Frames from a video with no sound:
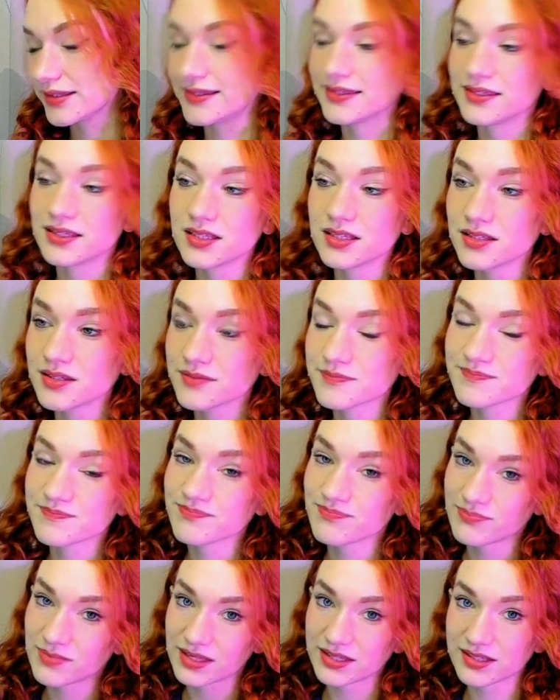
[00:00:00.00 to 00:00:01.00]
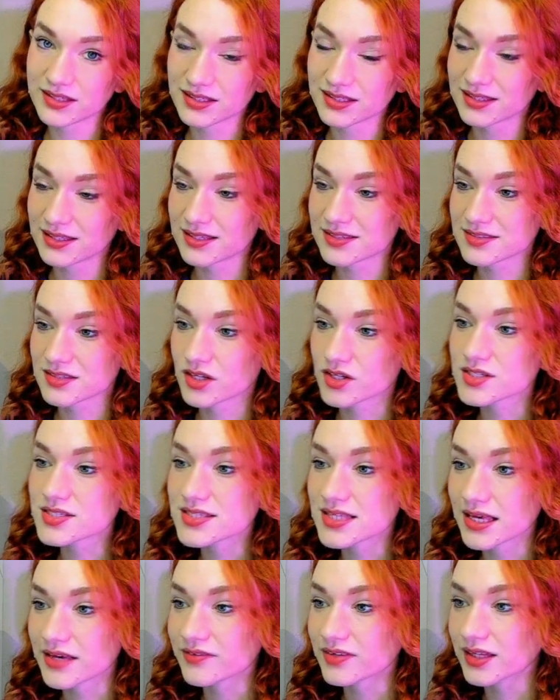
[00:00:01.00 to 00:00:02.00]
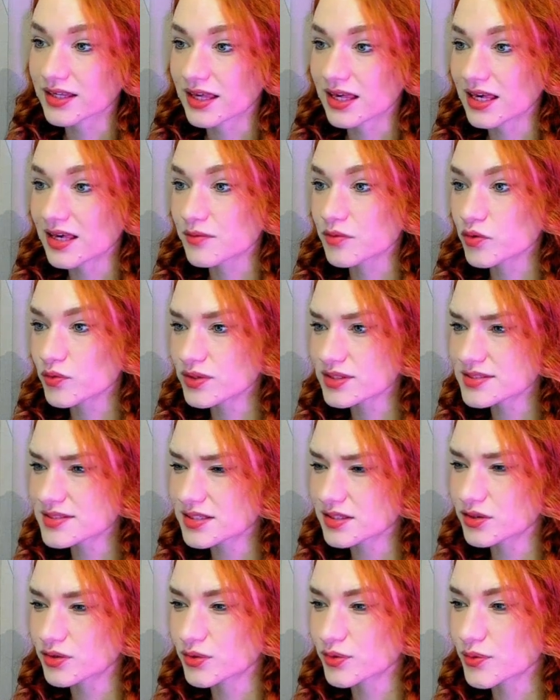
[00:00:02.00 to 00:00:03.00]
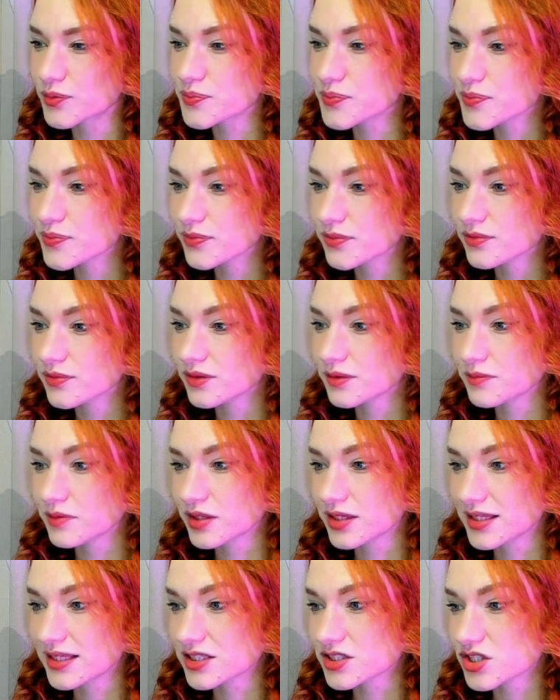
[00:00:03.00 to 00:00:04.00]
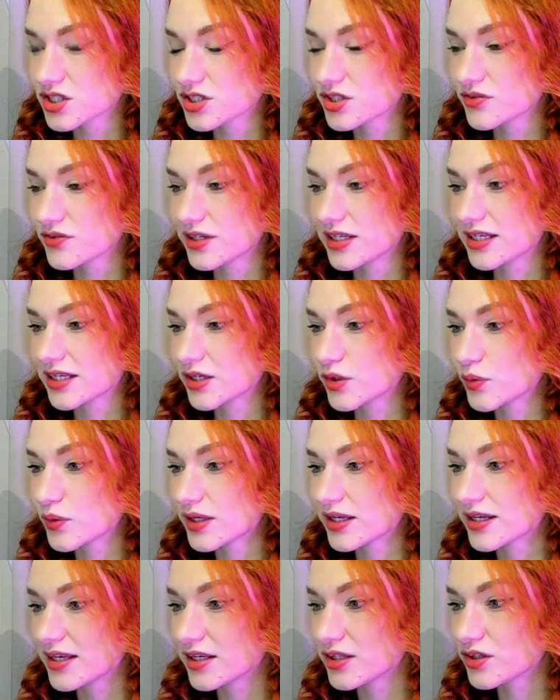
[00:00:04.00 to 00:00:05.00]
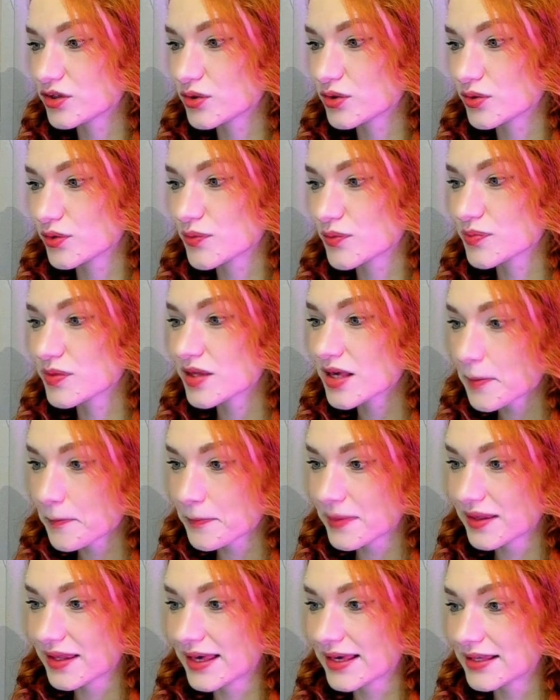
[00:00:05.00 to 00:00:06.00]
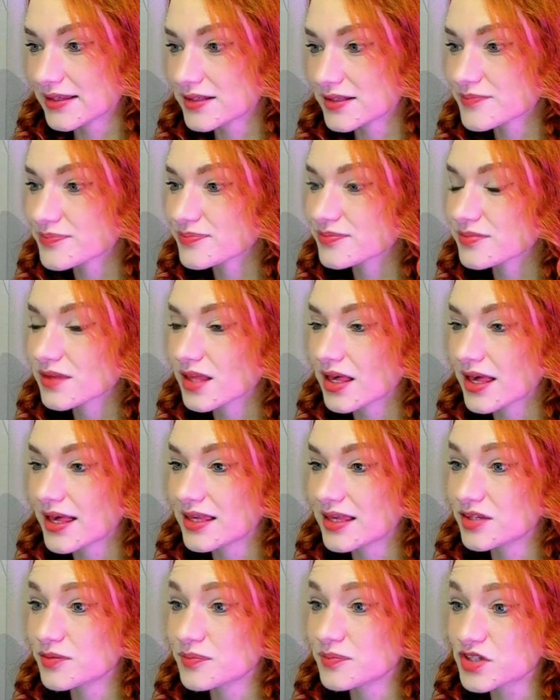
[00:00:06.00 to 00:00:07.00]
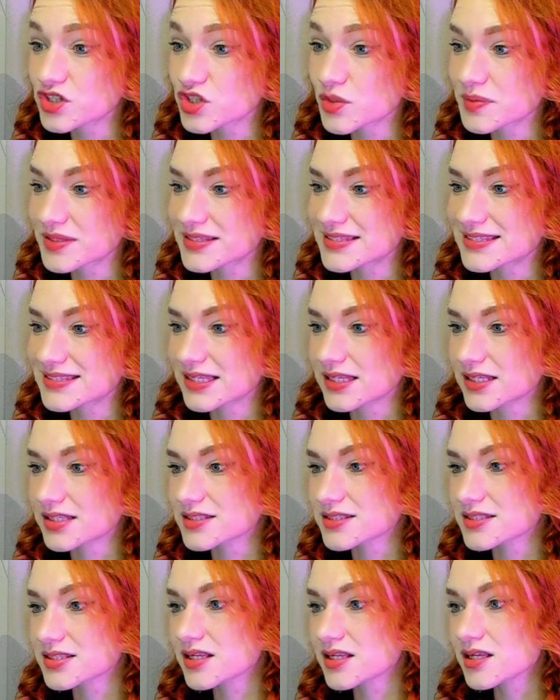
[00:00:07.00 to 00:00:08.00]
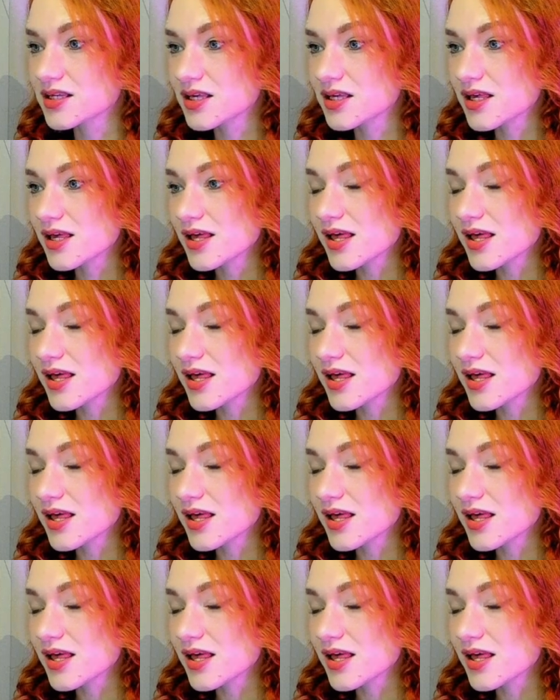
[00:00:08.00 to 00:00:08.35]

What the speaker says: he did, but it does not save the game. Queen c2, king g3, queen a2 played, and bishop e6.